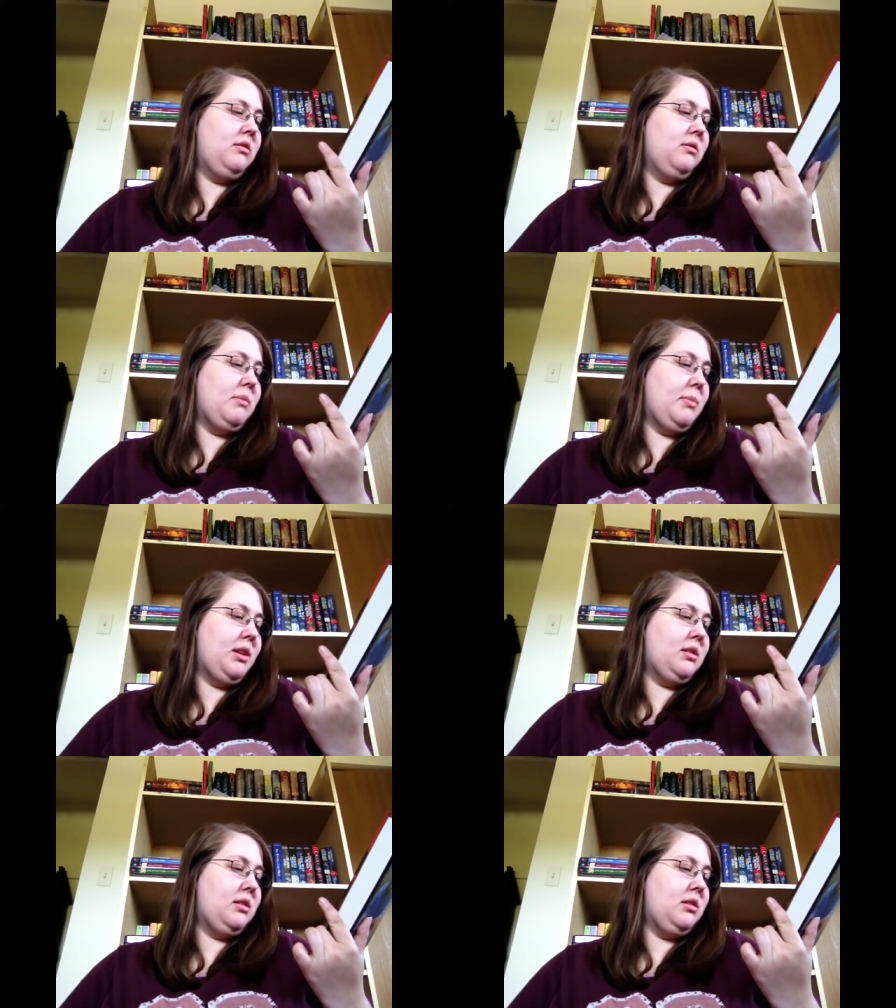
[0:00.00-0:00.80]
Maybe
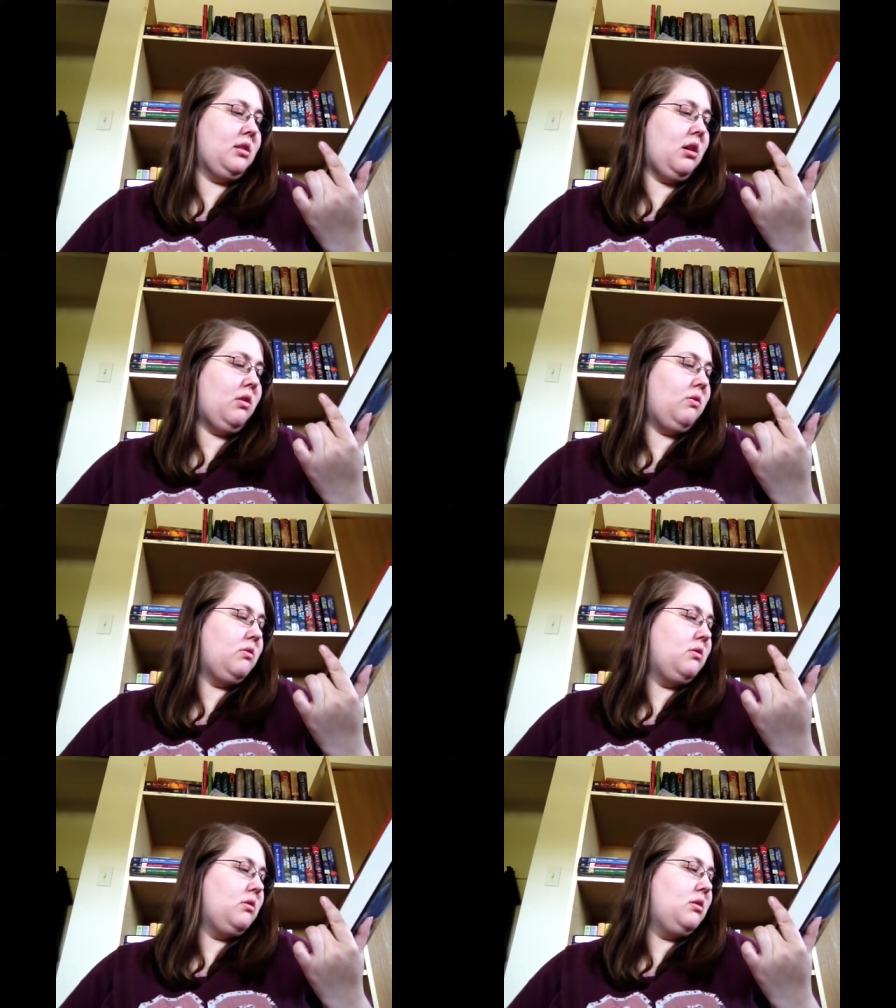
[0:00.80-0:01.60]
it's, oh,
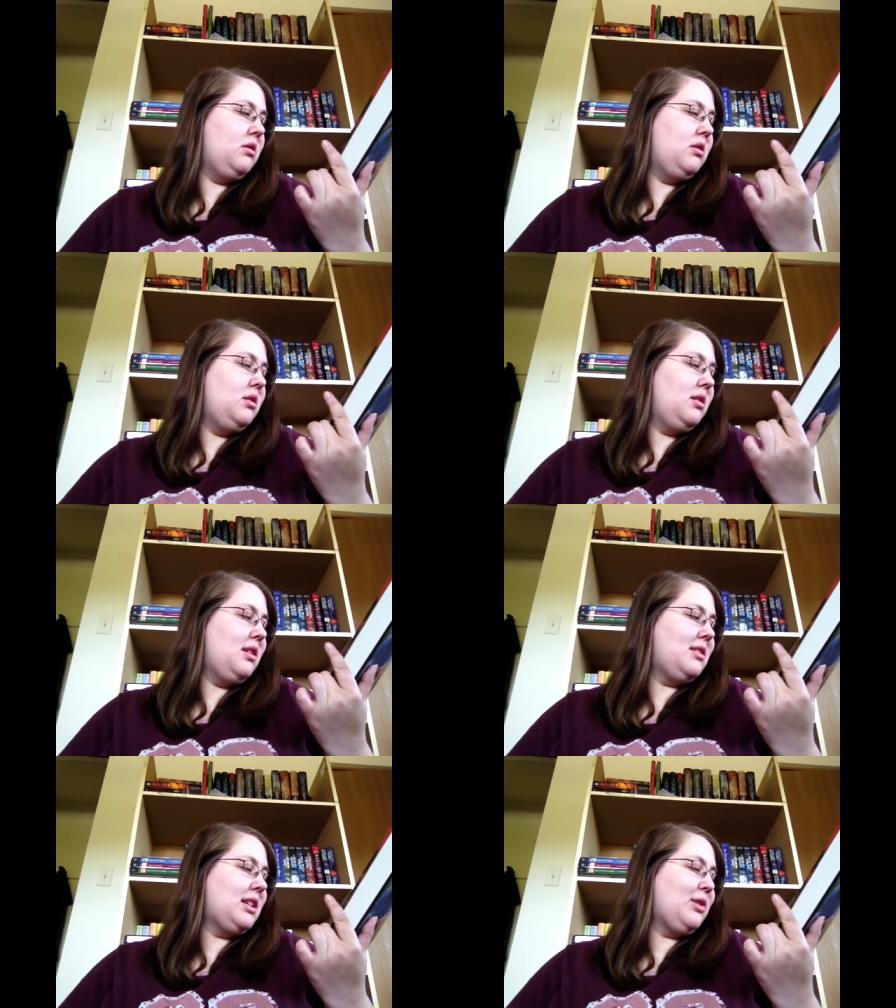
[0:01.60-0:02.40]

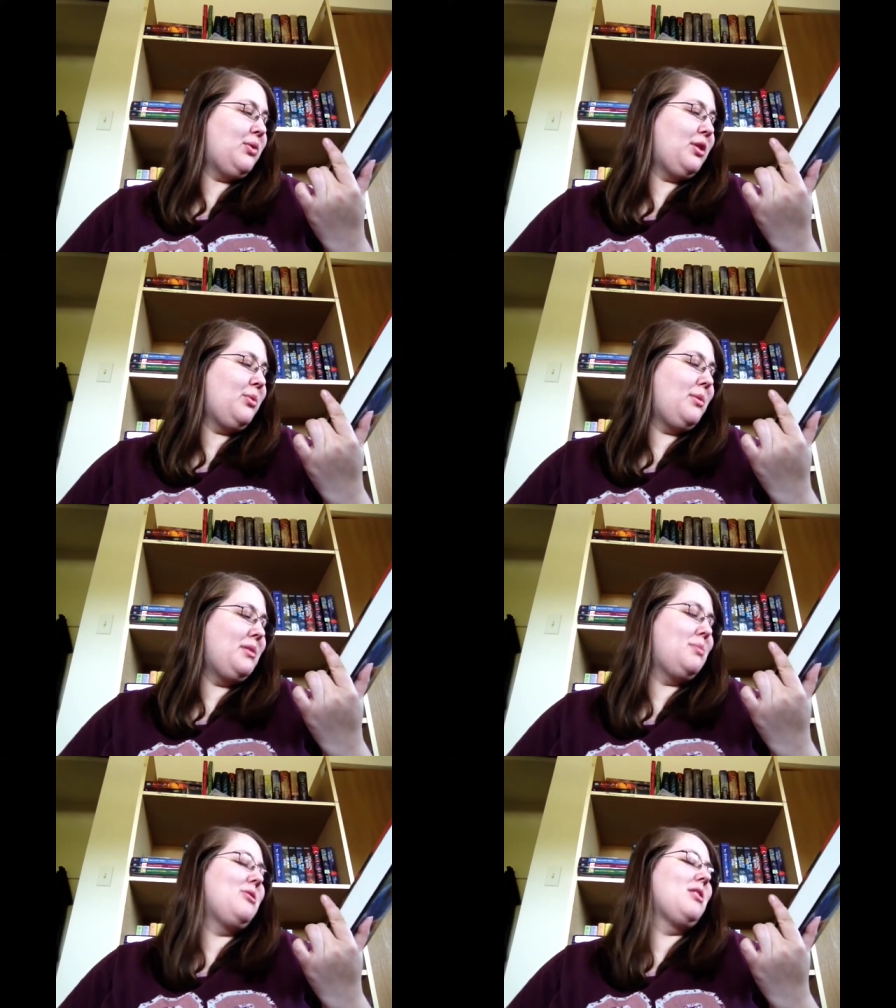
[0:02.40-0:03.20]
it says for the
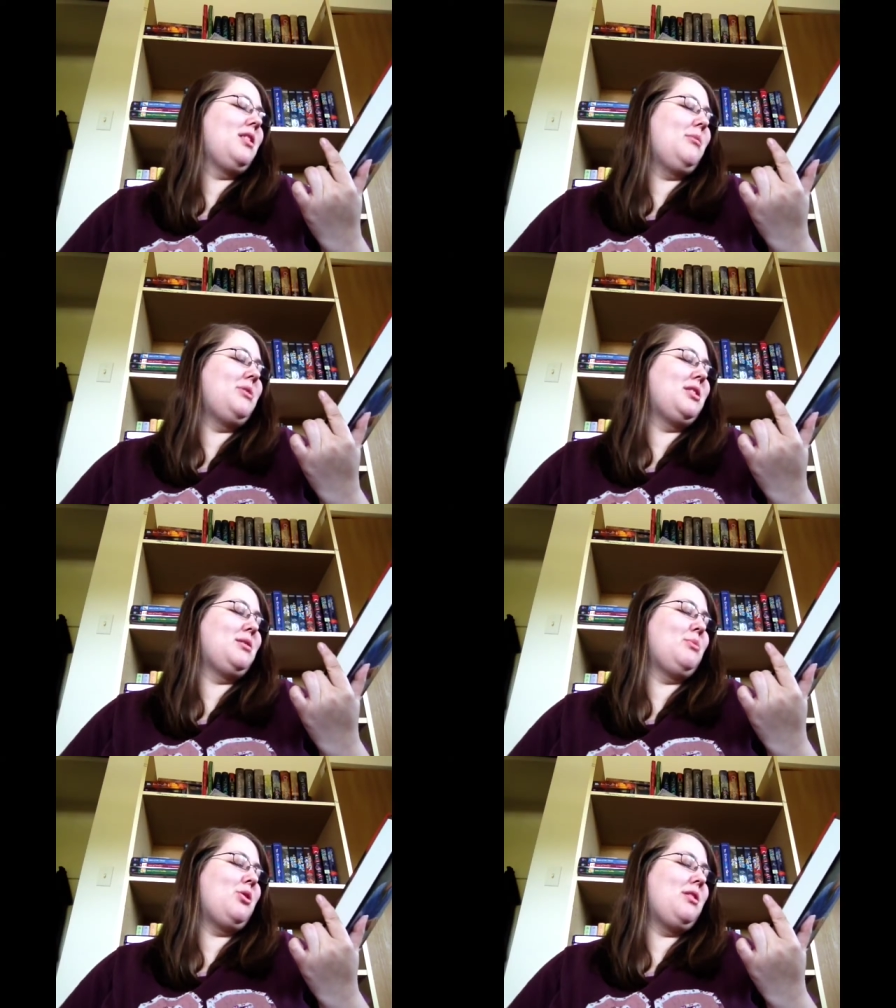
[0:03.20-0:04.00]
Women's Murder Club, this
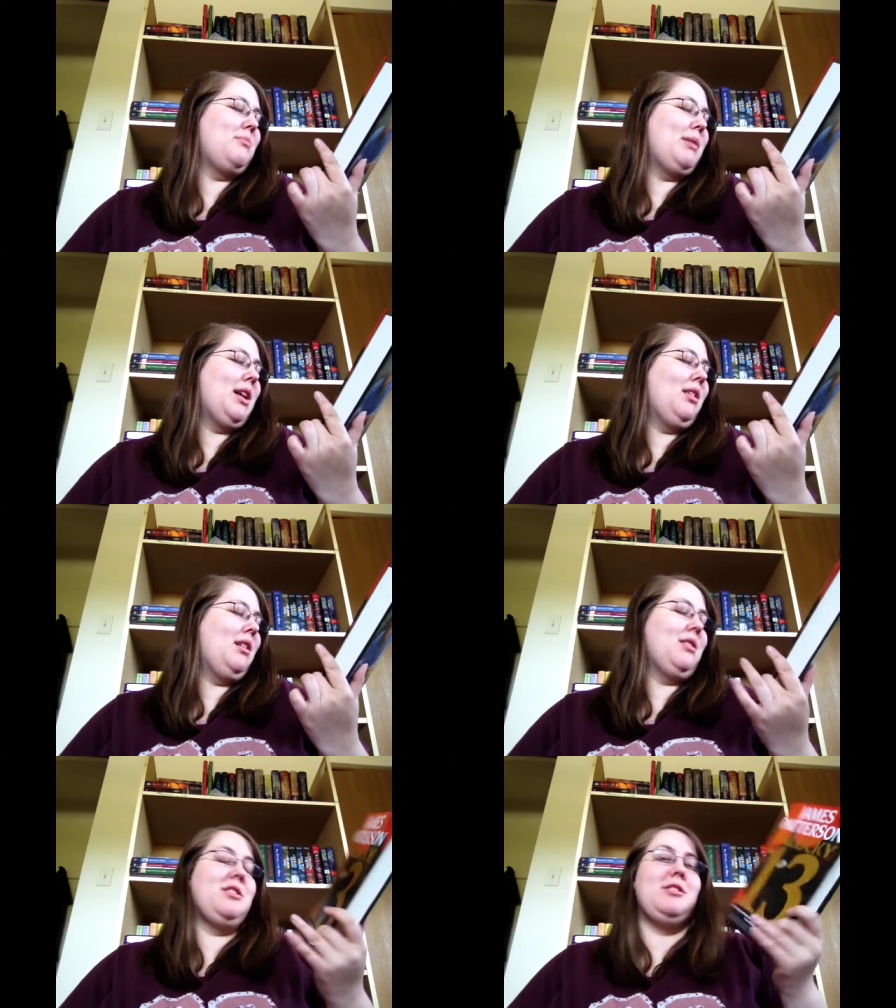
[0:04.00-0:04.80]
is more than bad
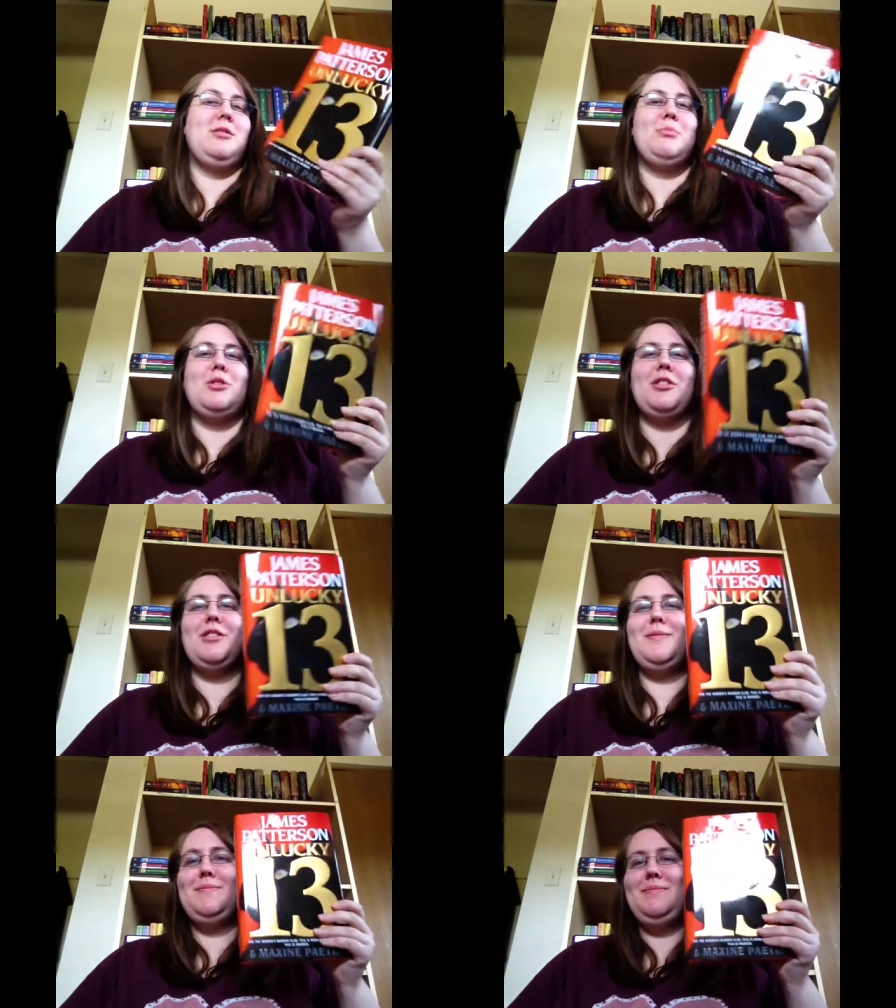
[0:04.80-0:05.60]
luck, this is murder.